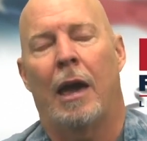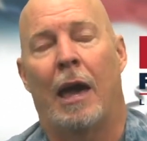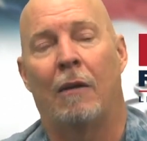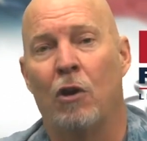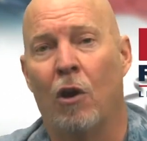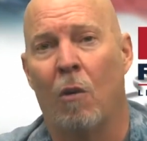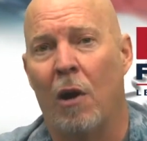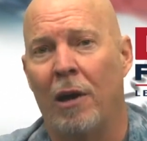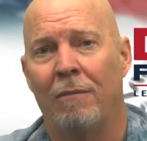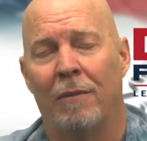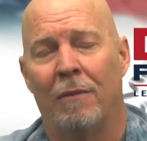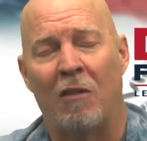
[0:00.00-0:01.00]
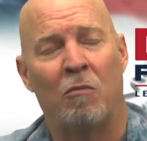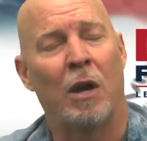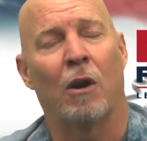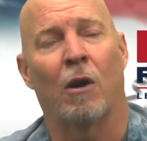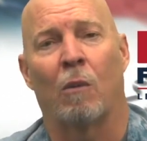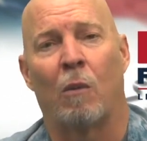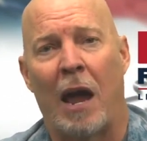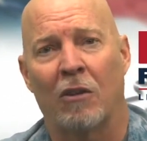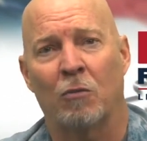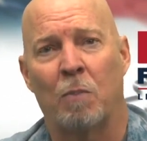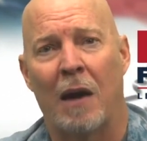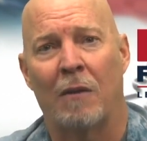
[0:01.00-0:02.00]
And you know what? They've been
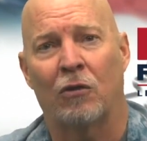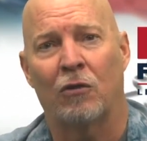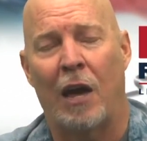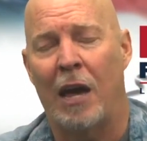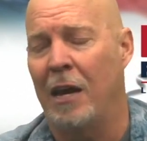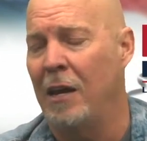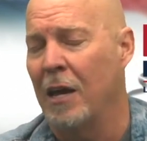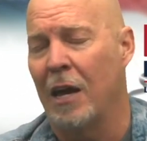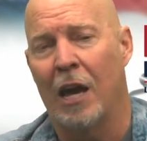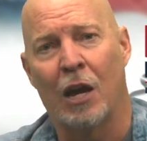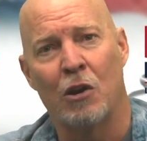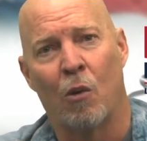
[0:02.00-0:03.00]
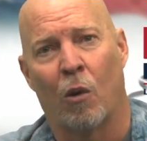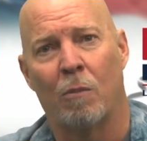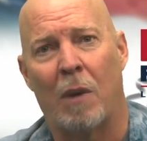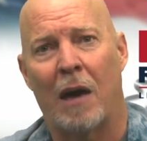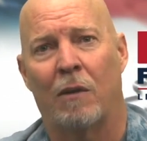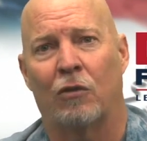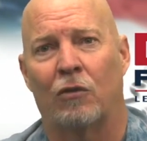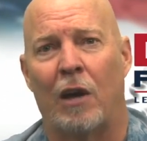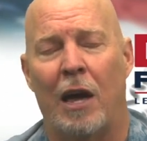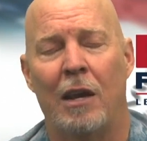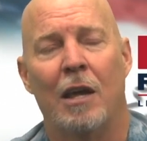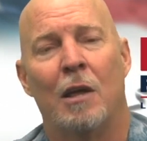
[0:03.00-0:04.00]
harassed by the state, ignored by the
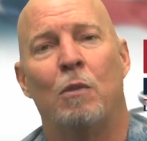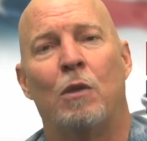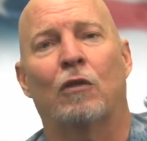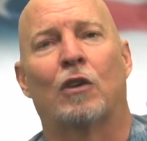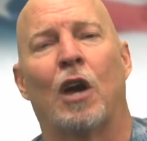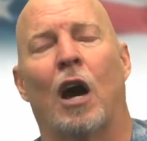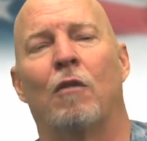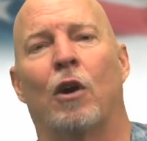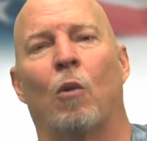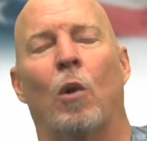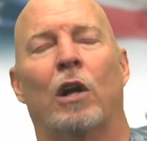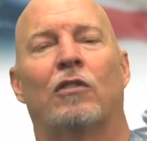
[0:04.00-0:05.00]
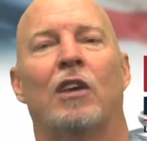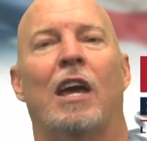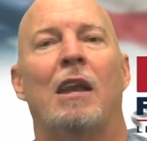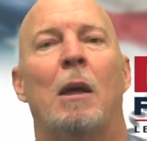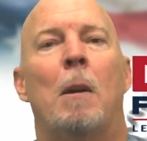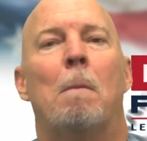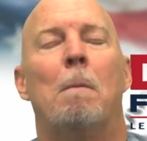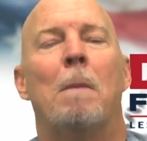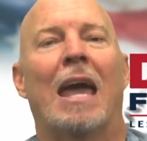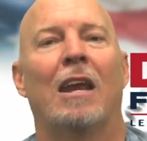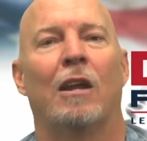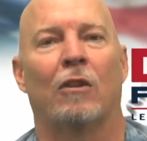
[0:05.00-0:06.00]
state. This governor once hit
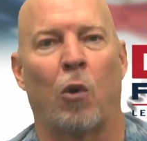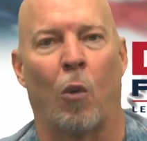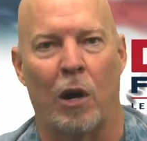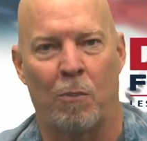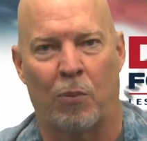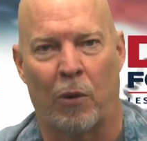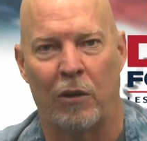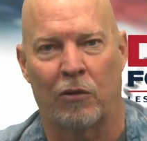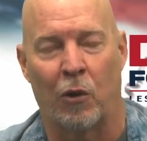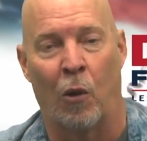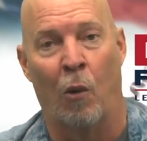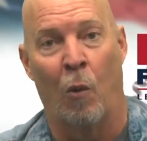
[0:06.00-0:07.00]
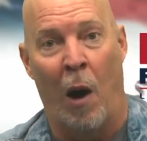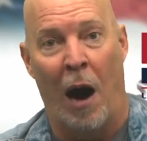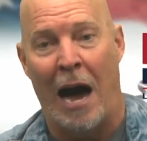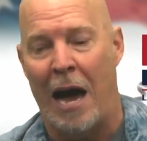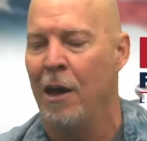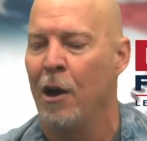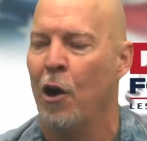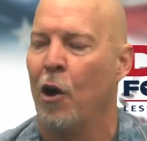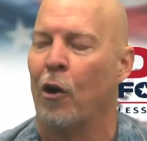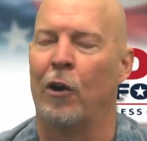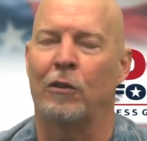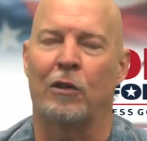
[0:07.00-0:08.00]
mandatory preschool. Why?
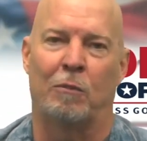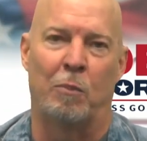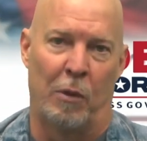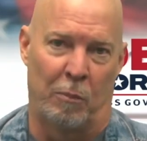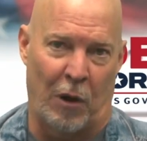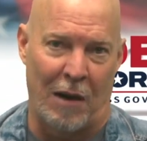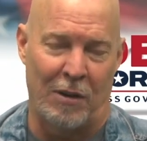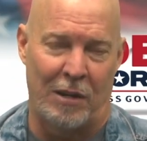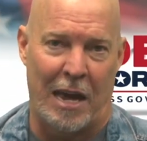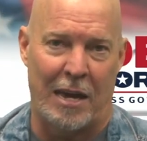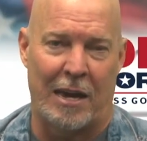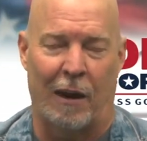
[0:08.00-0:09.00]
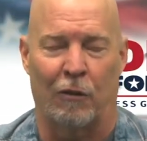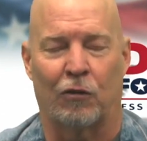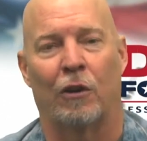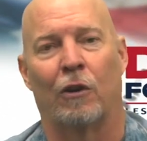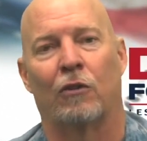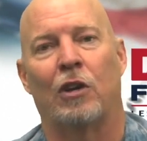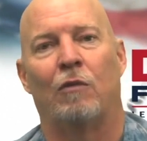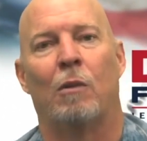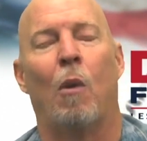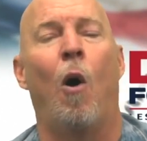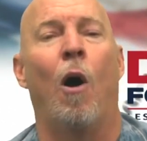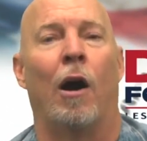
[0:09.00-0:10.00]
Hurt the private daycare centers even
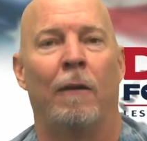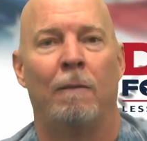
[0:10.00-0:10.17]
more.